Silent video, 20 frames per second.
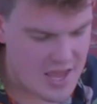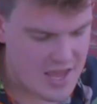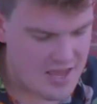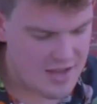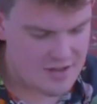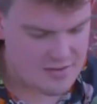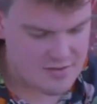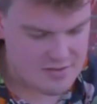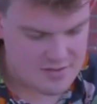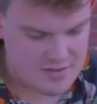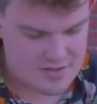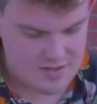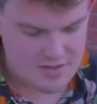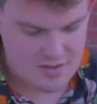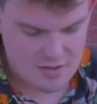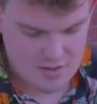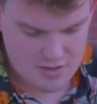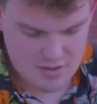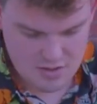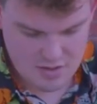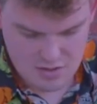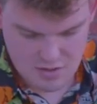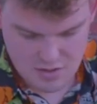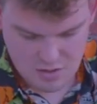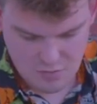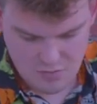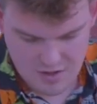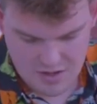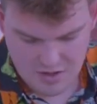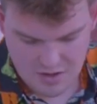hands
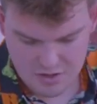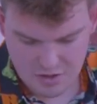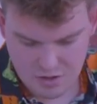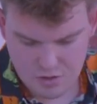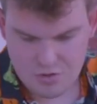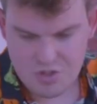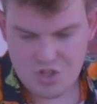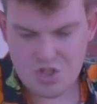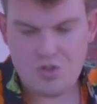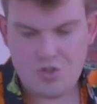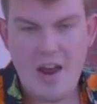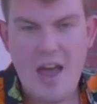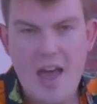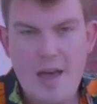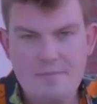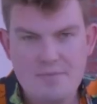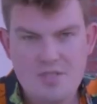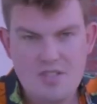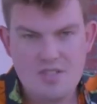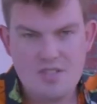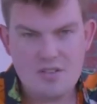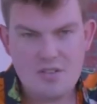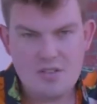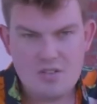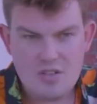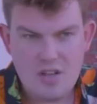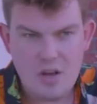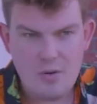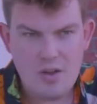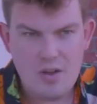with little straps,
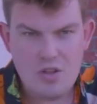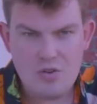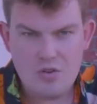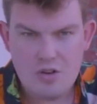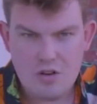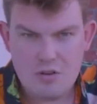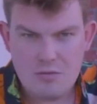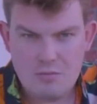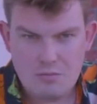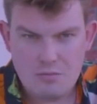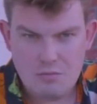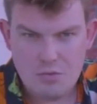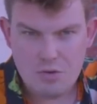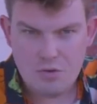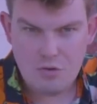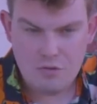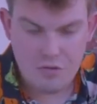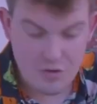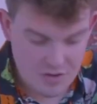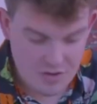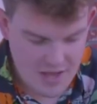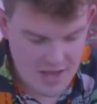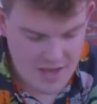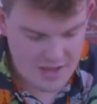so that way you can maneuver the